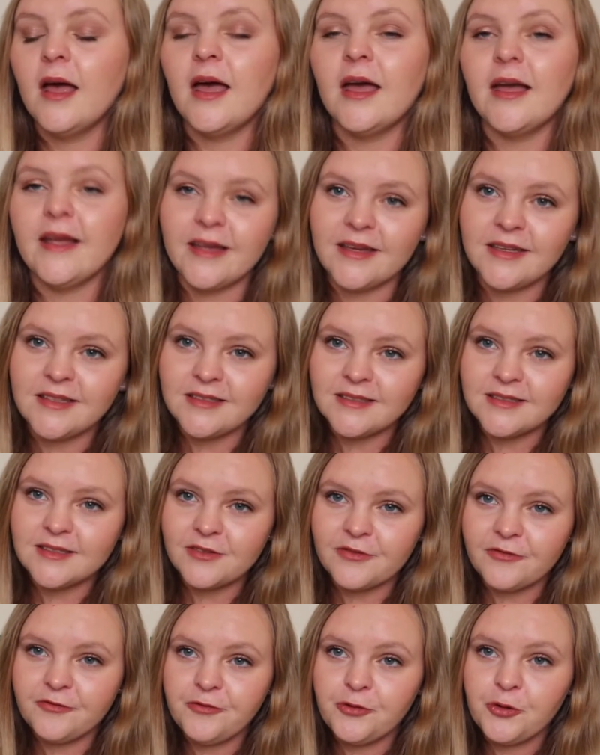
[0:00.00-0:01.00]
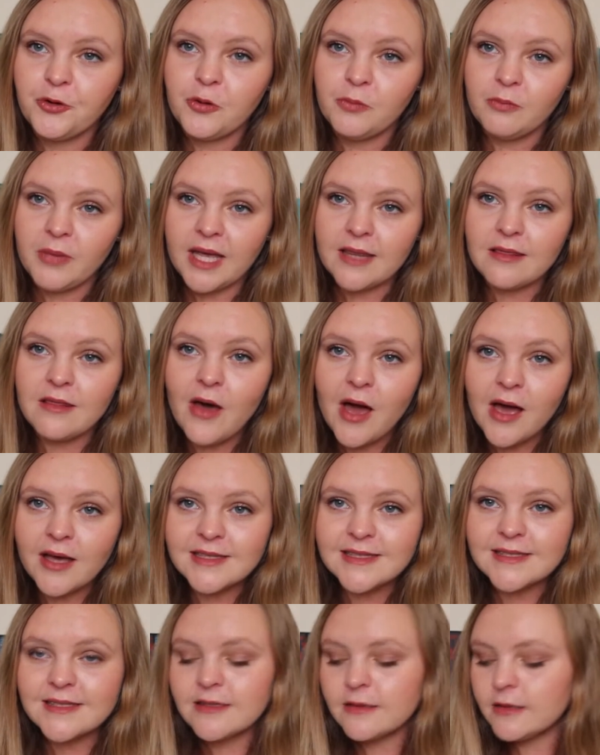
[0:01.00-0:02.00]
And for my
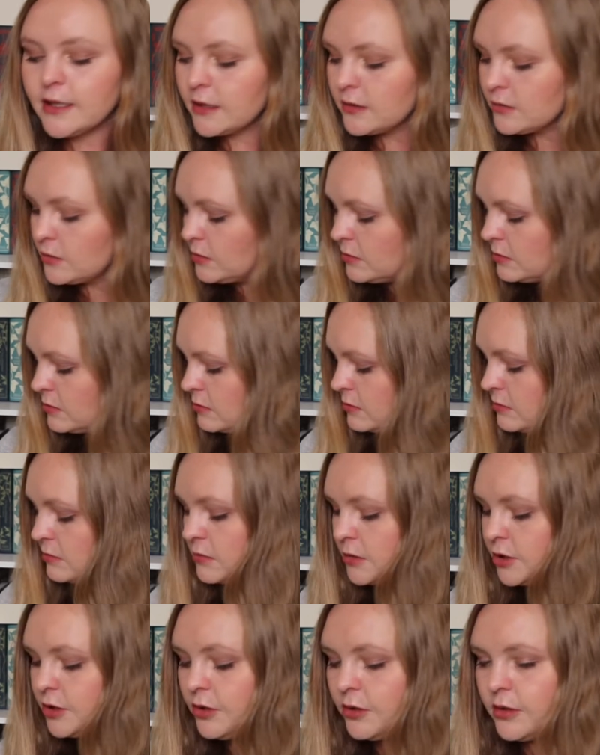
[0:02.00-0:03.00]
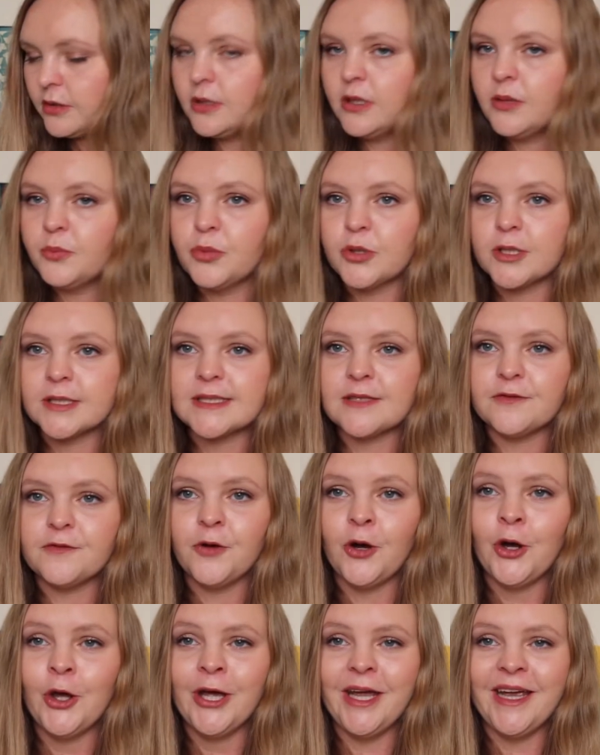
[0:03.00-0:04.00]
last collection, oh god, the books are
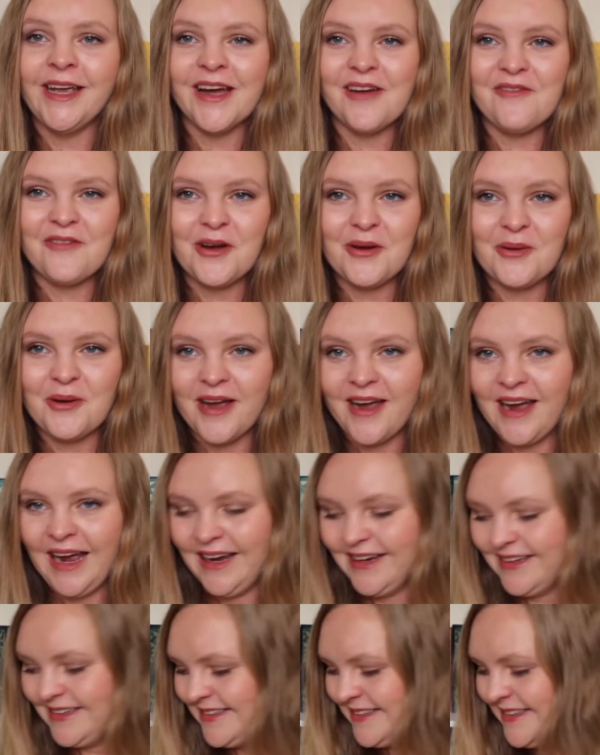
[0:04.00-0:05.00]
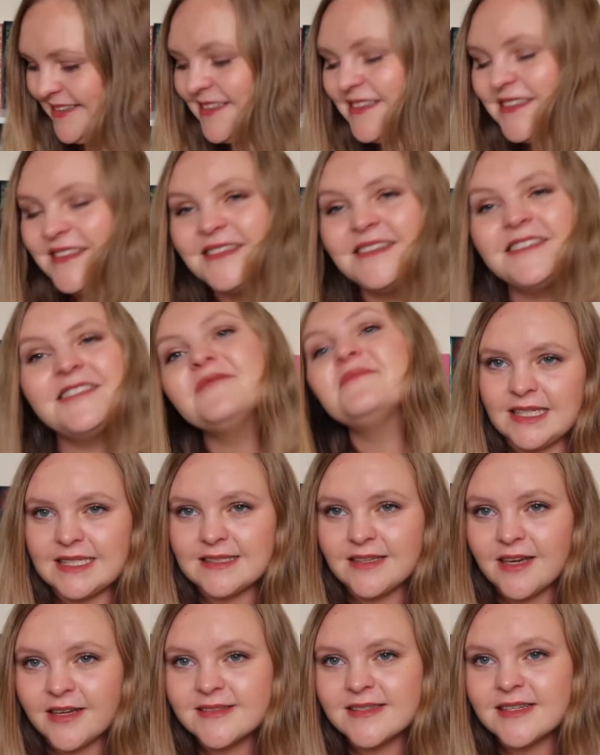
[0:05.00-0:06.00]
falling everywhere. These
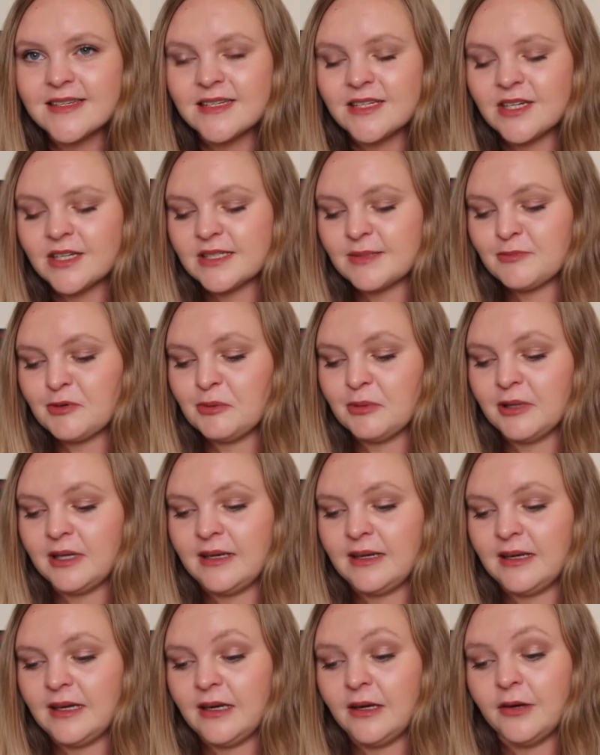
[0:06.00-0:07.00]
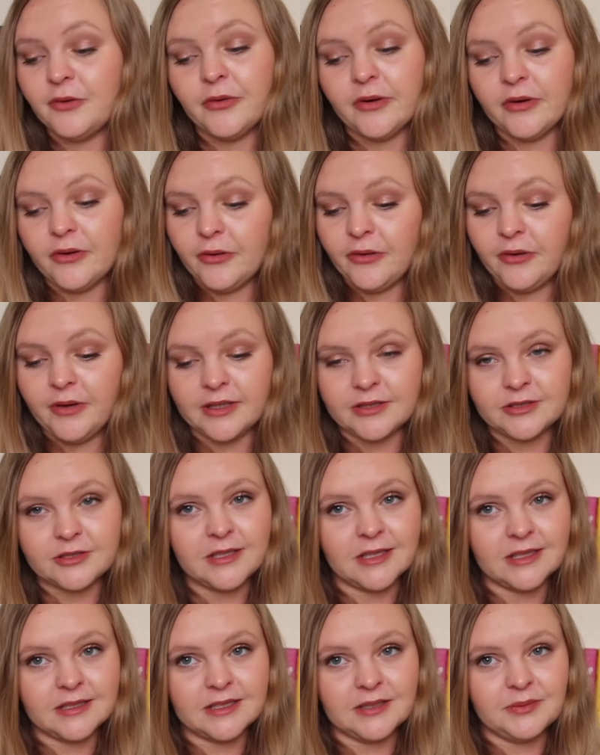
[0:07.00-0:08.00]
last editions probably need no
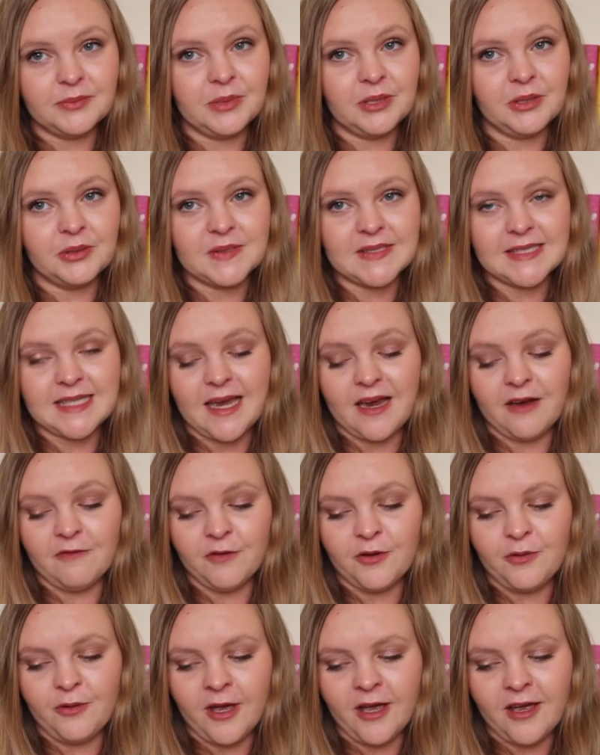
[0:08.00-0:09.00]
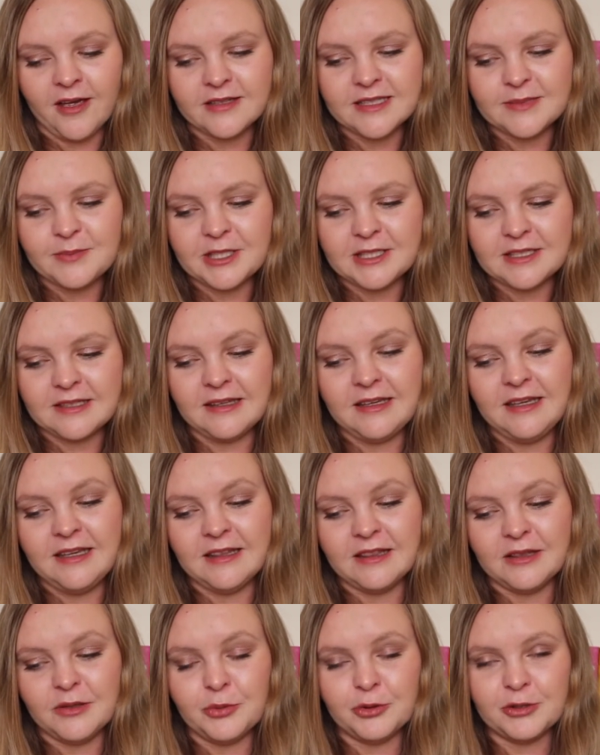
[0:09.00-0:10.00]
introduction because they're everywhere, especially
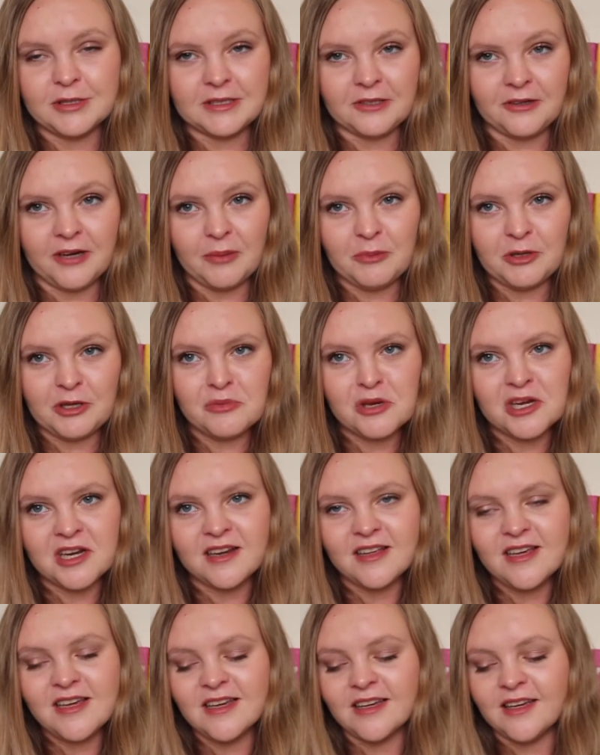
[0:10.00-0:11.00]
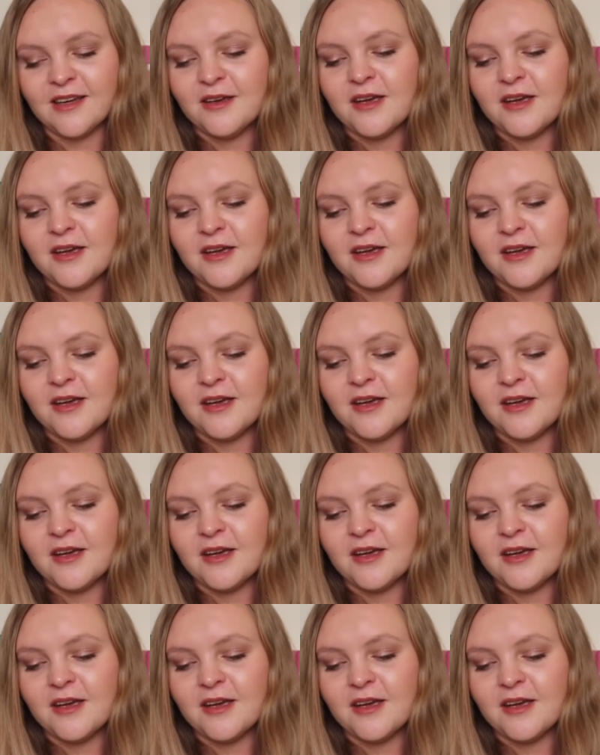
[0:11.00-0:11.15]
in the Bookstagram community.